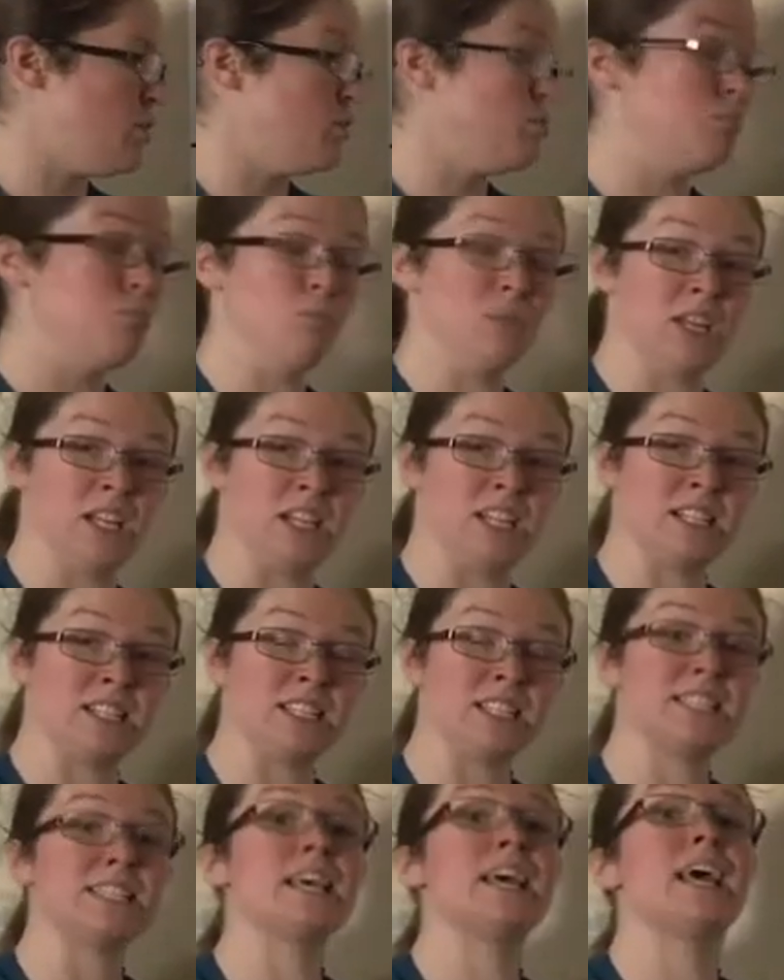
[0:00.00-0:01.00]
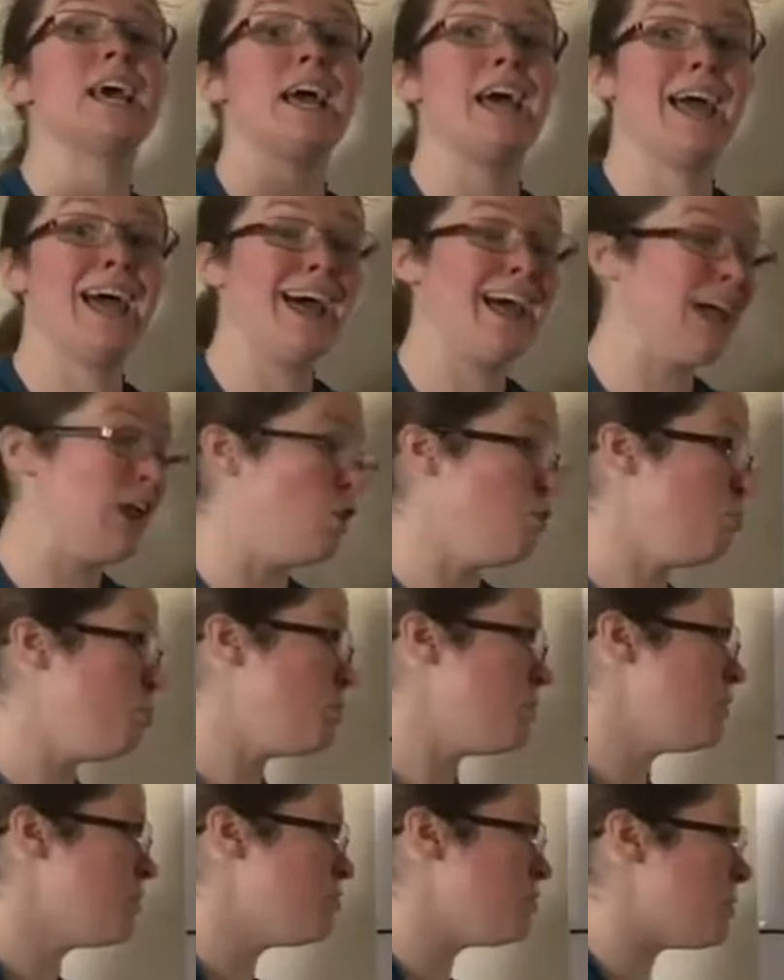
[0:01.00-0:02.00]
means help,
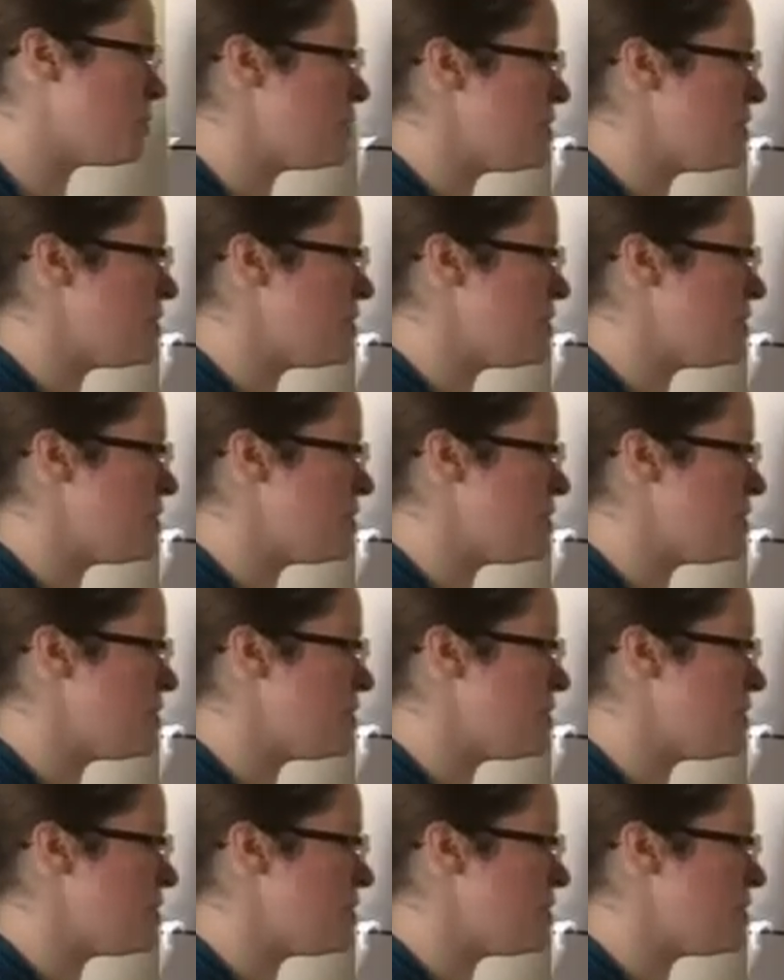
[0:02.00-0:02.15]
but we